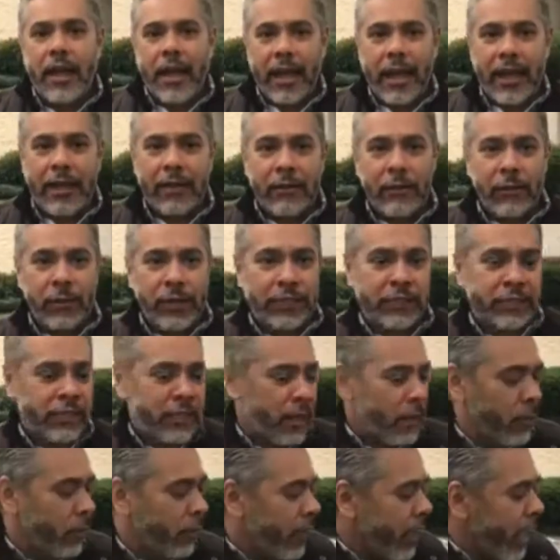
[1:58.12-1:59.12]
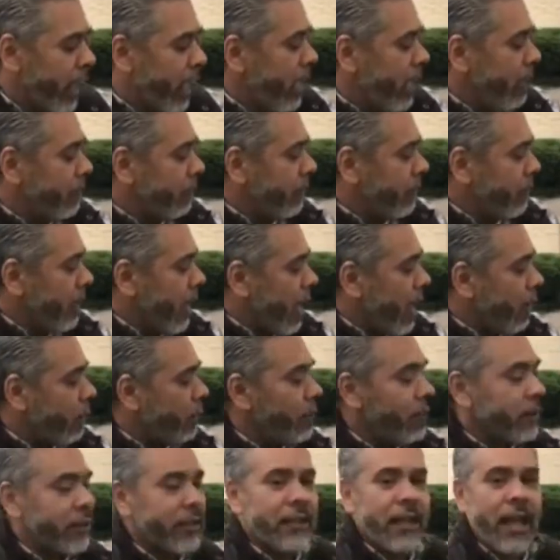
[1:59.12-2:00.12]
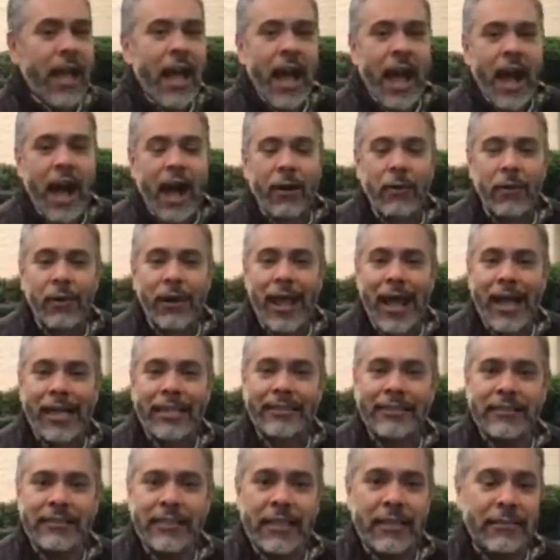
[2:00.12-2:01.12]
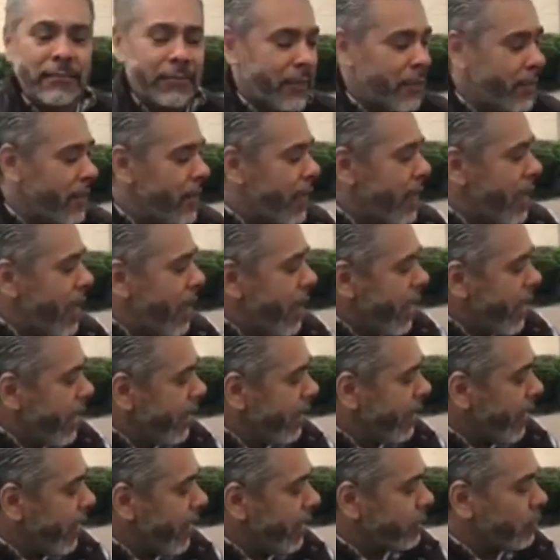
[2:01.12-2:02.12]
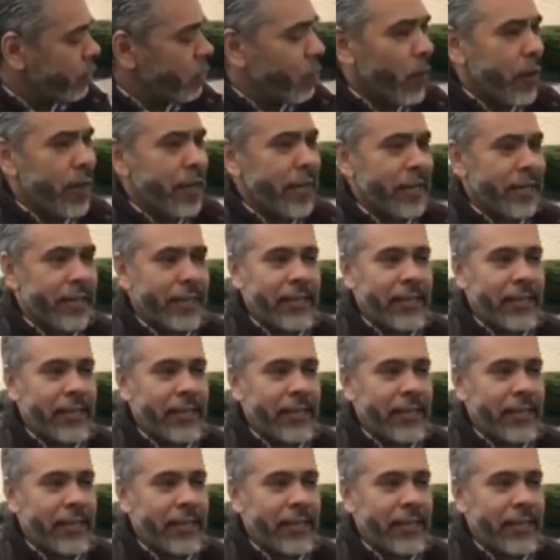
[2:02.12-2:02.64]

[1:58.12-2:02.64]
and which they will have. I will ask them, guess what it